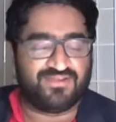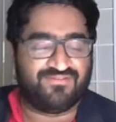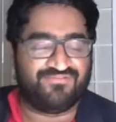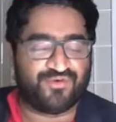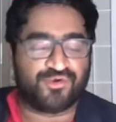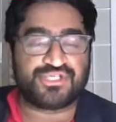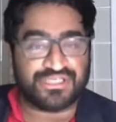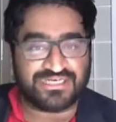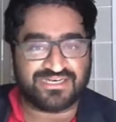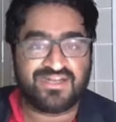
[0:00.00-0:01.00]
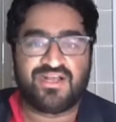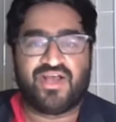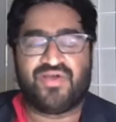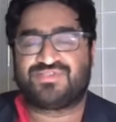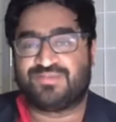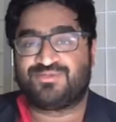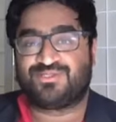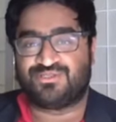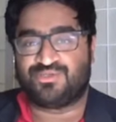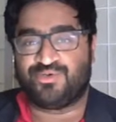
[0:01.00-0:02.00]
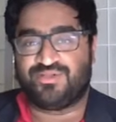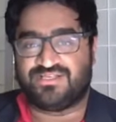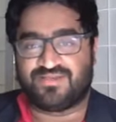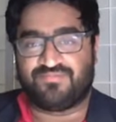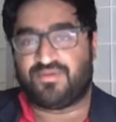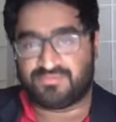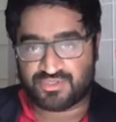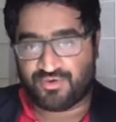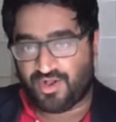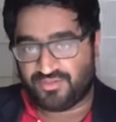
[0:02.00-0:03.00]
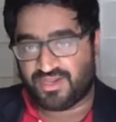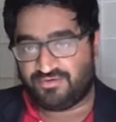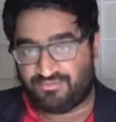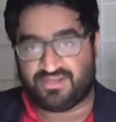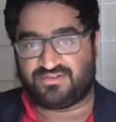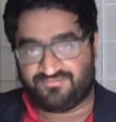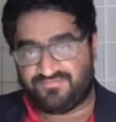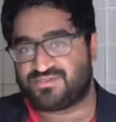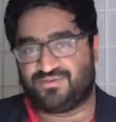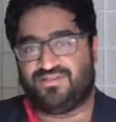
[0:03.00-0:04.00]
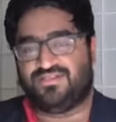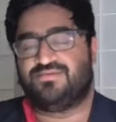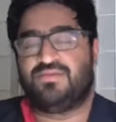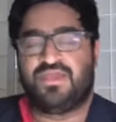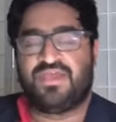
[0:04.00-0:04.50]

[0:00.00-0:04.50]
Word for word: version of substance dualism from so-called non-reductive physicalism,